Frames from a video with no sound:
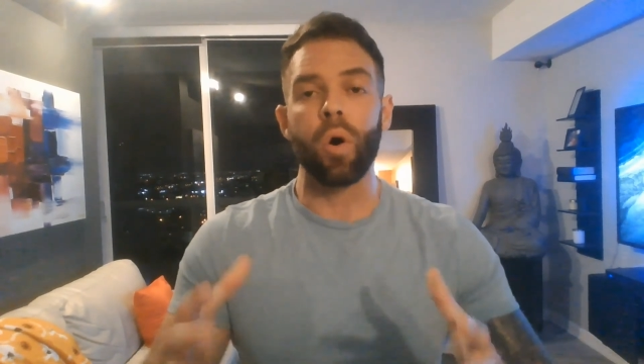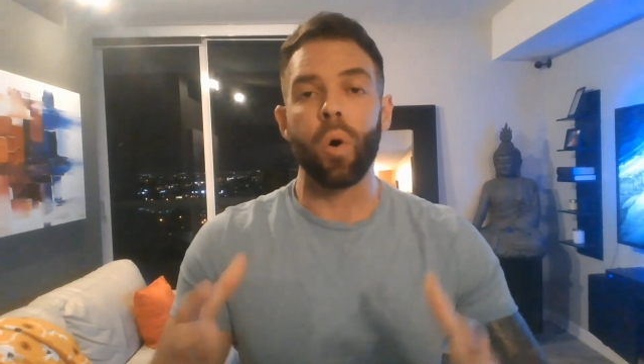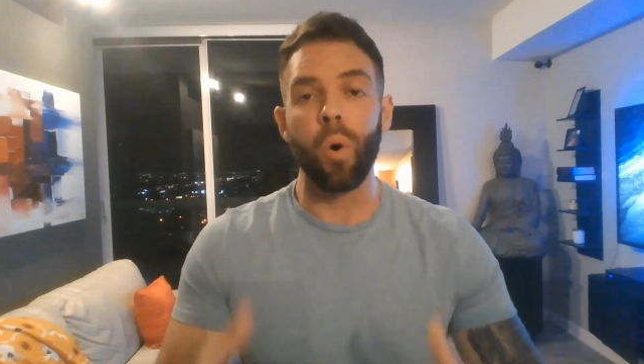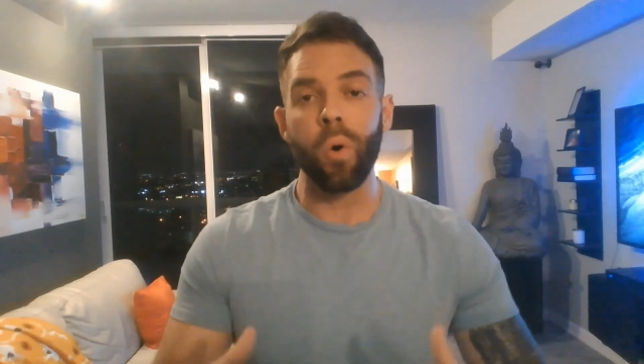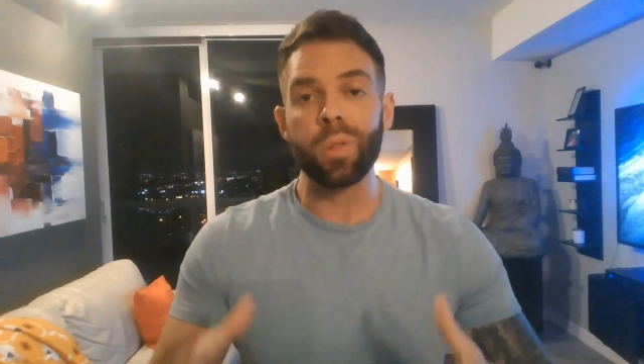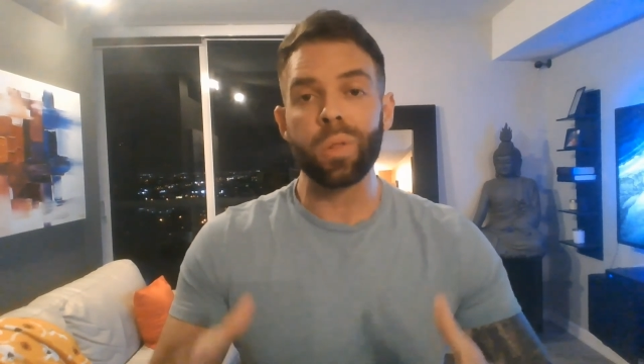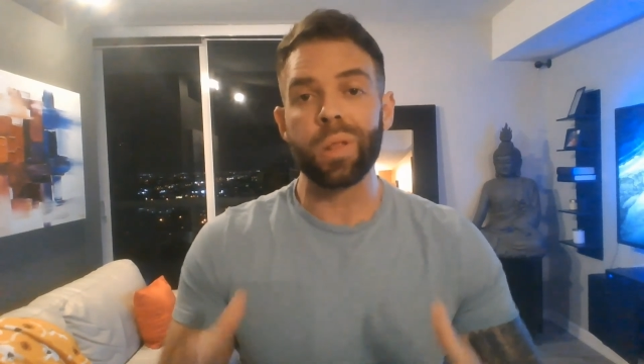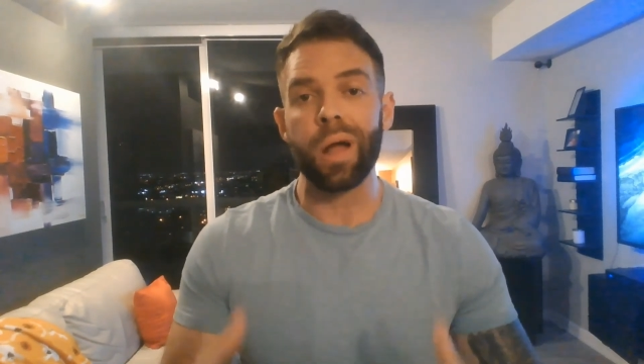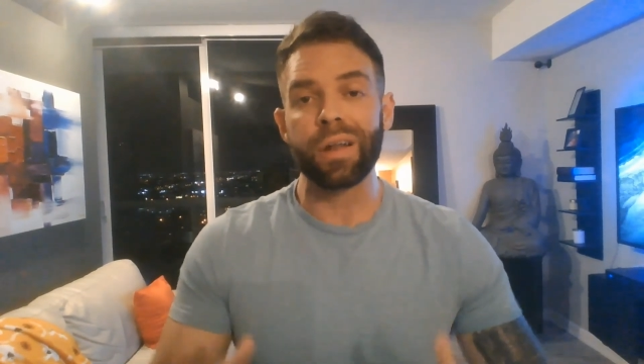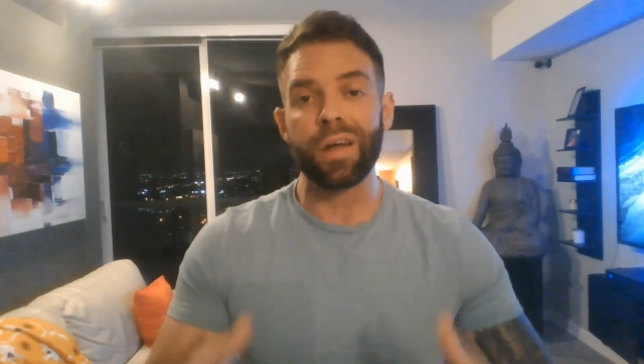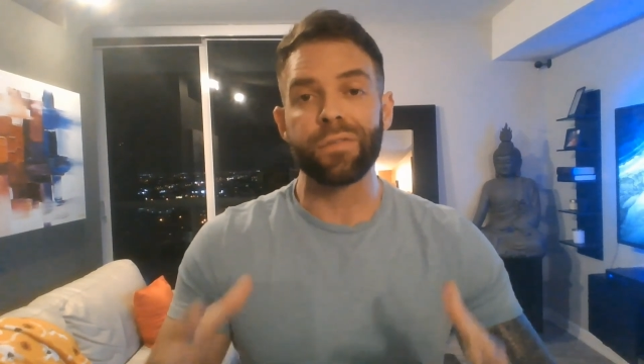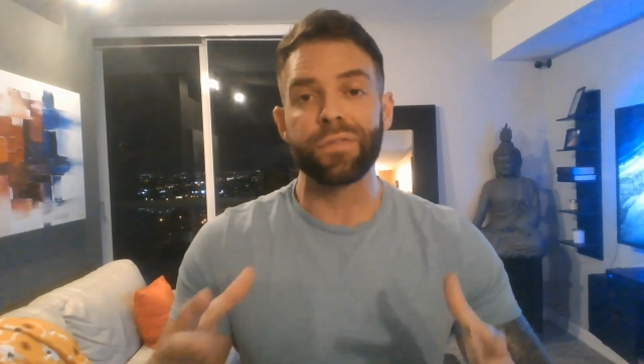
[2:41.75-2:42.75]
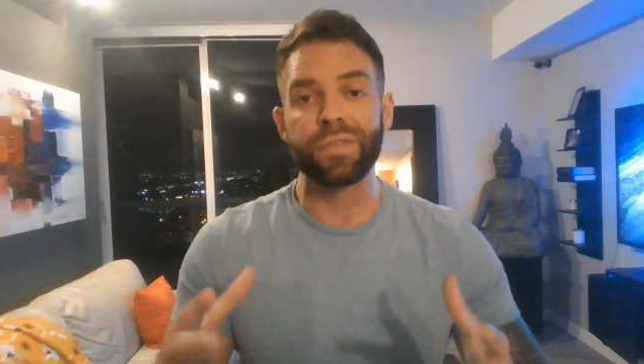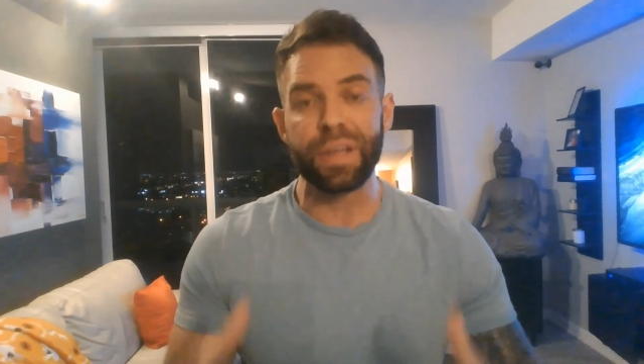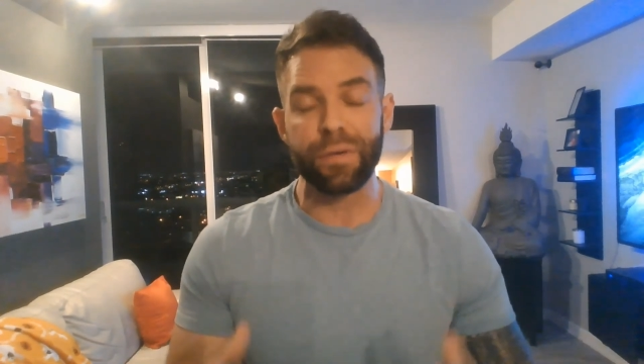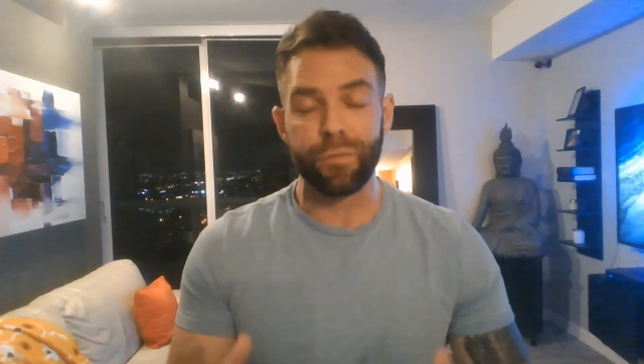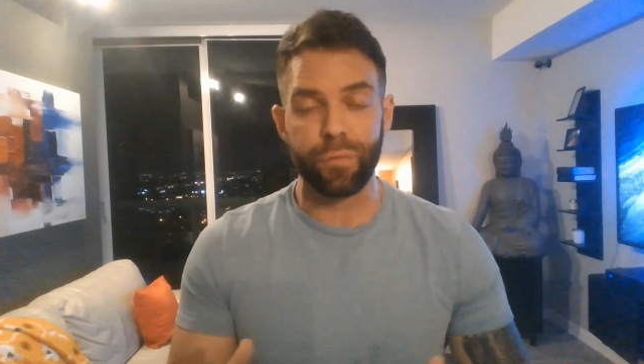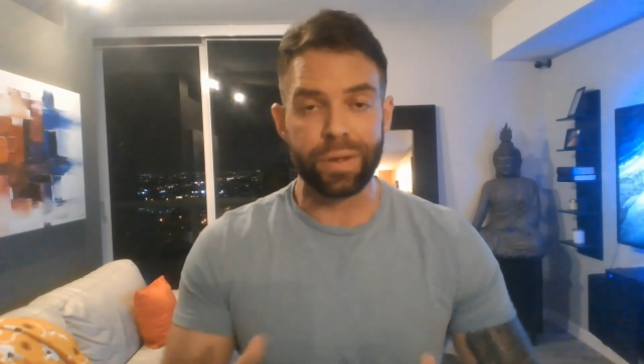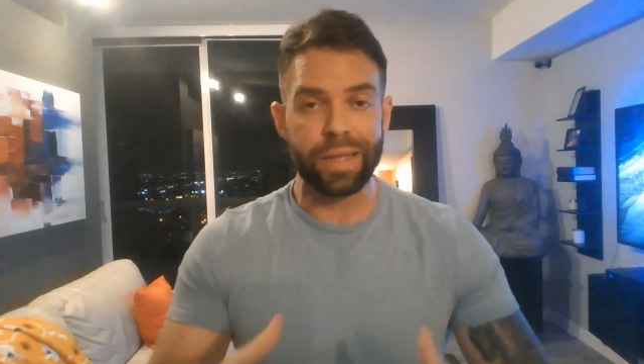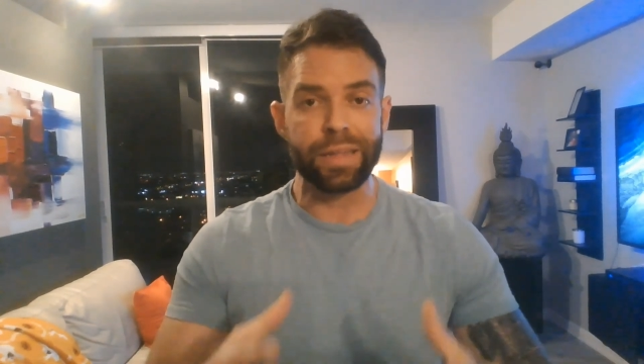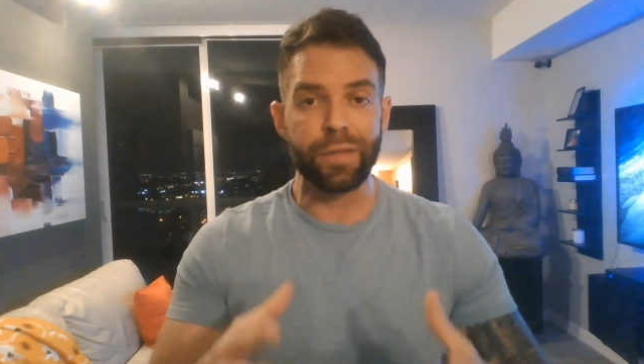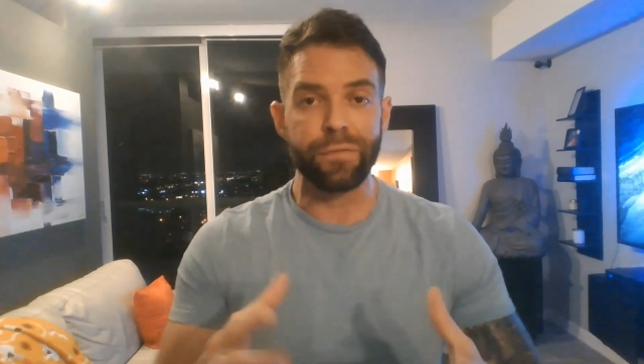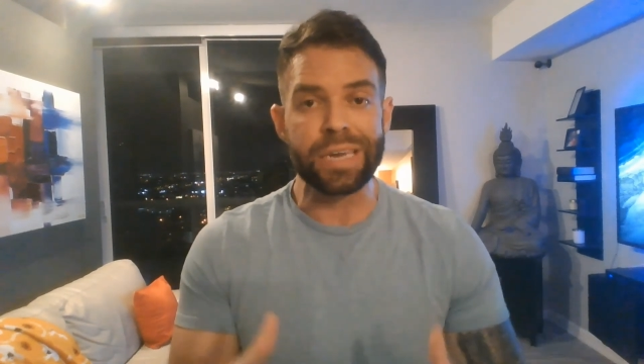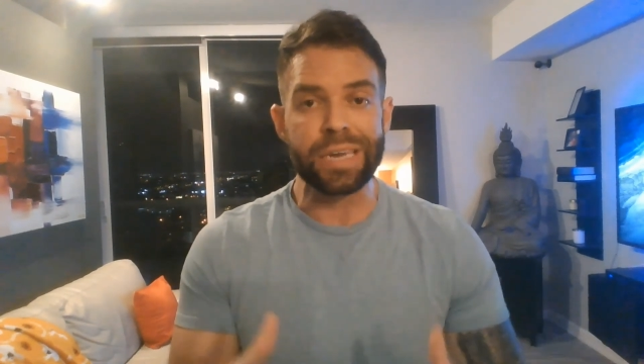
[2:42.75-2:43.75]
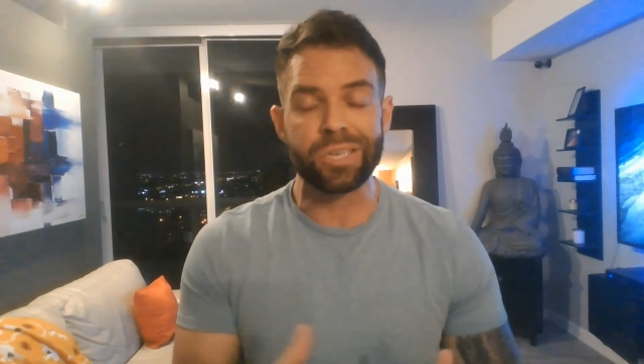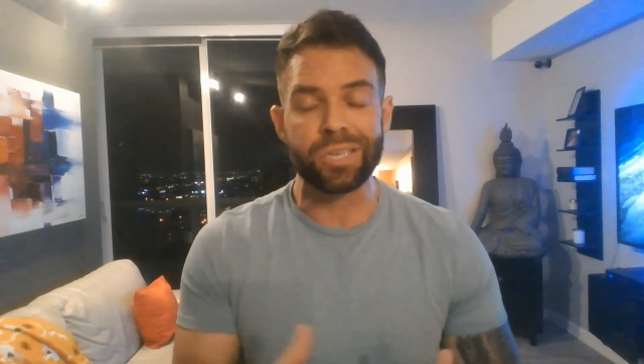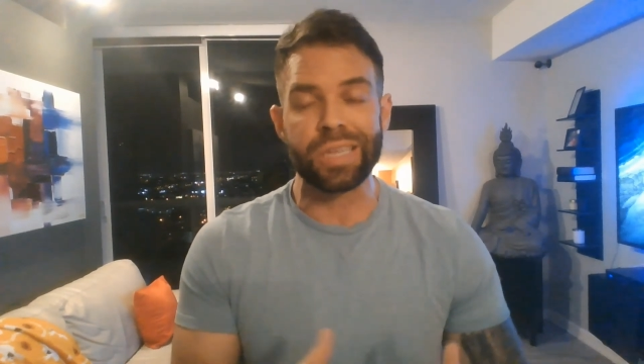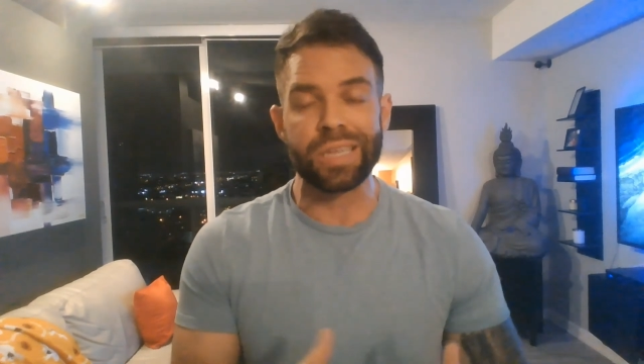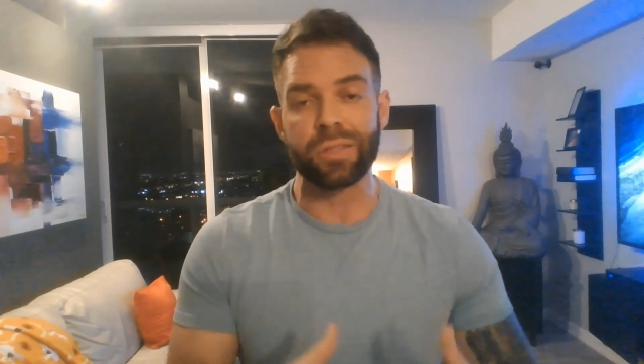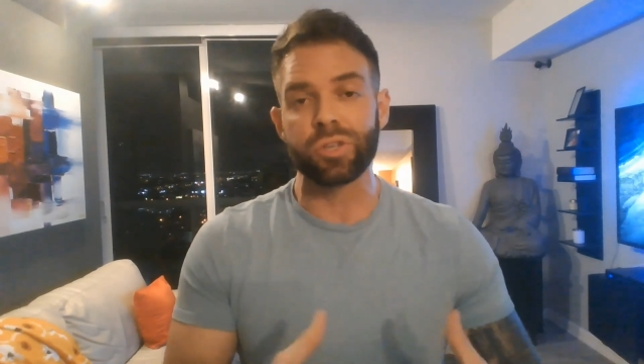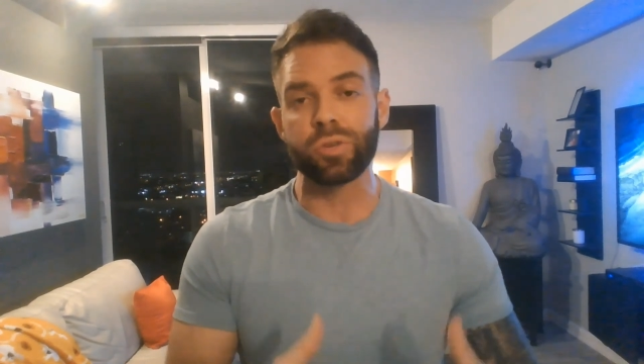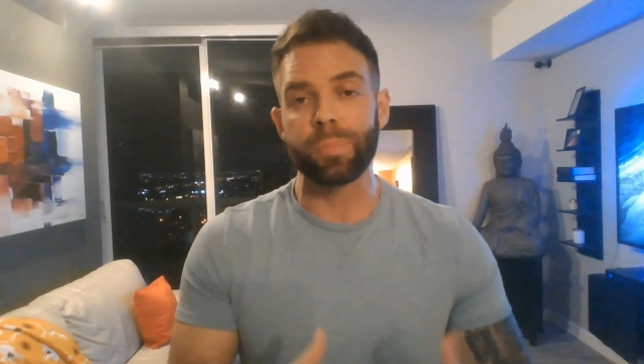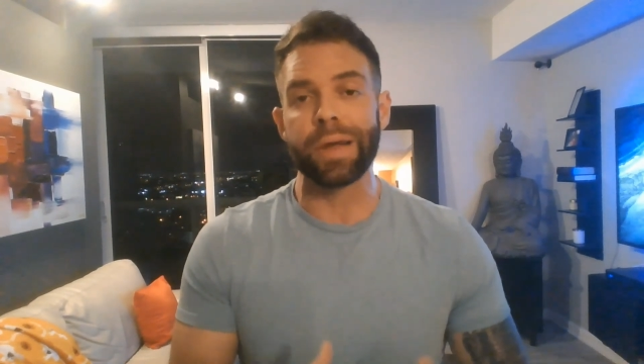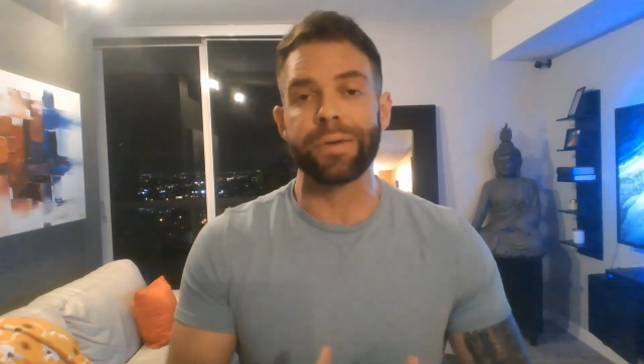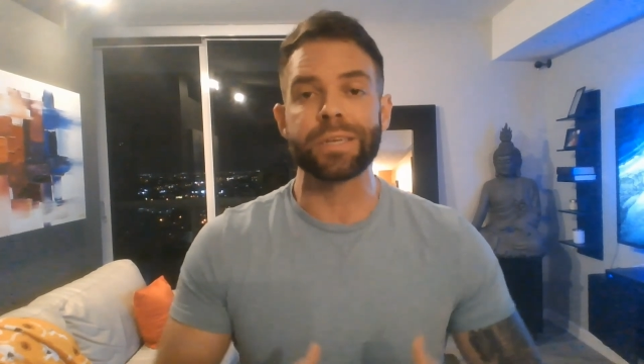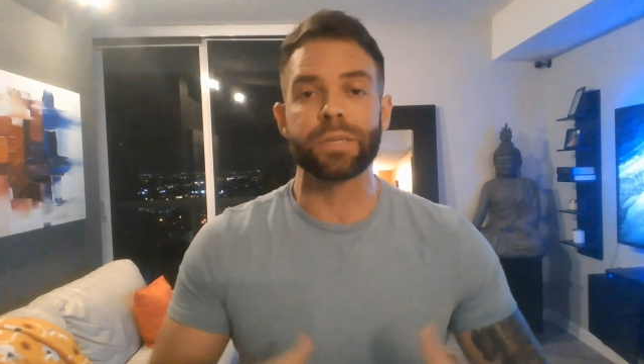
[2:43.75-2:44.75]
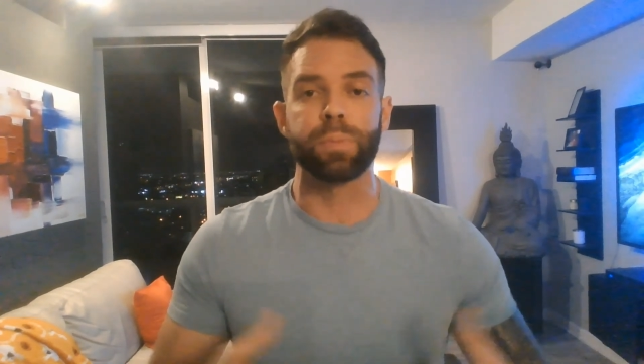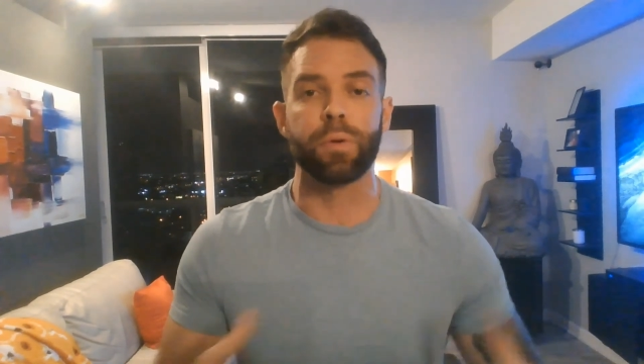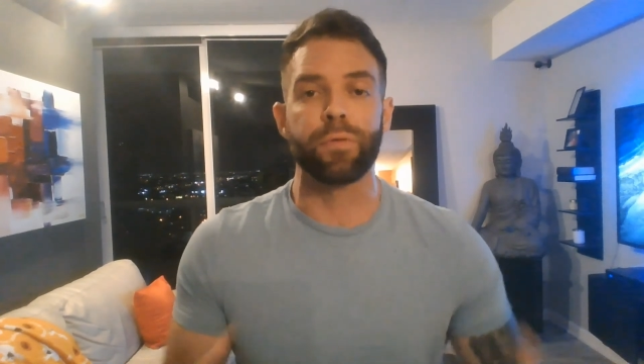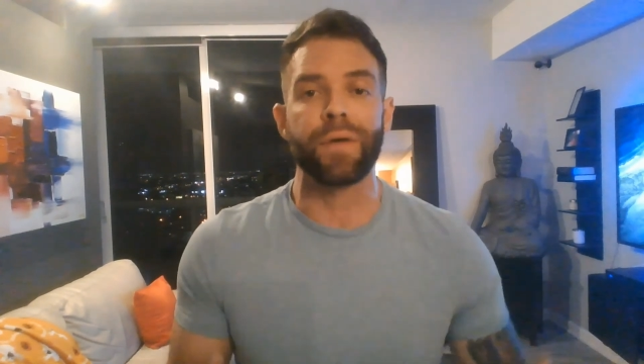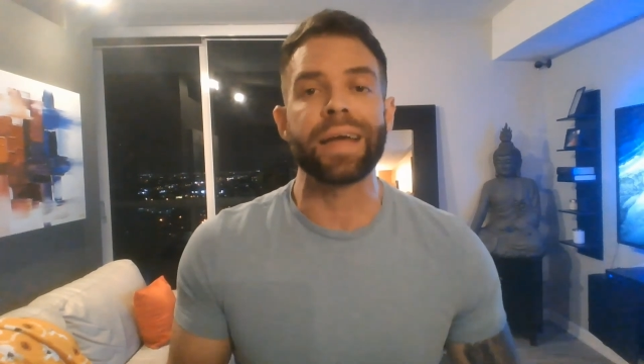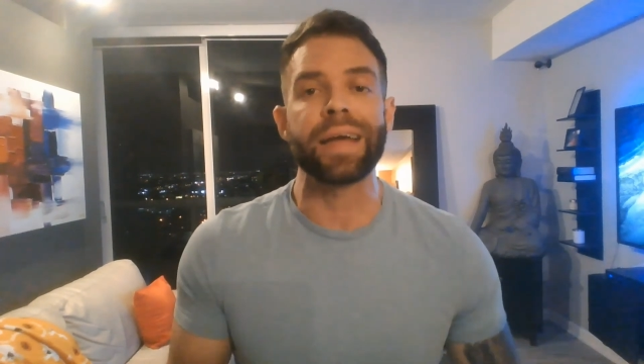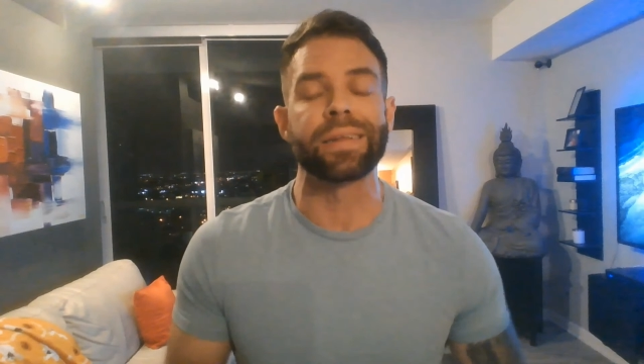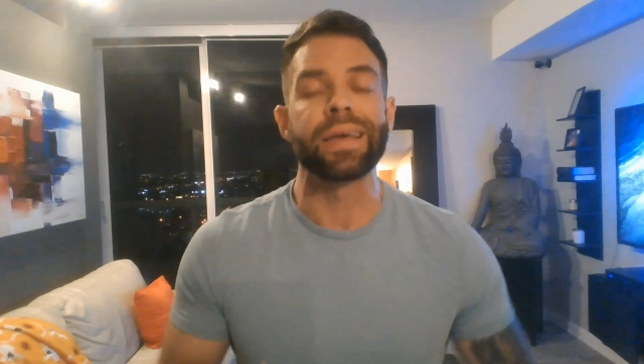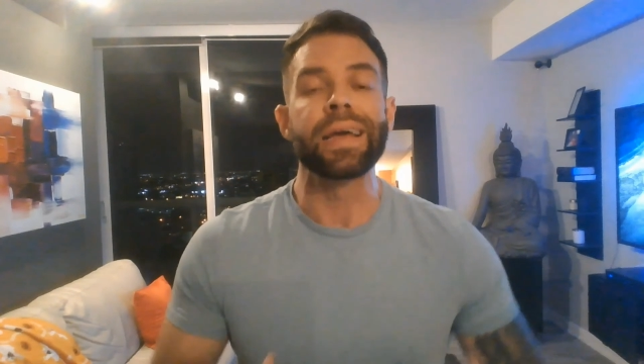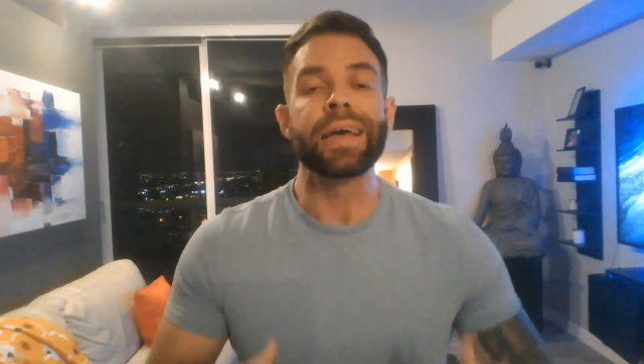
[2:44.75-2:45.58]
a whole lot of different innovations that the Sumerians provided.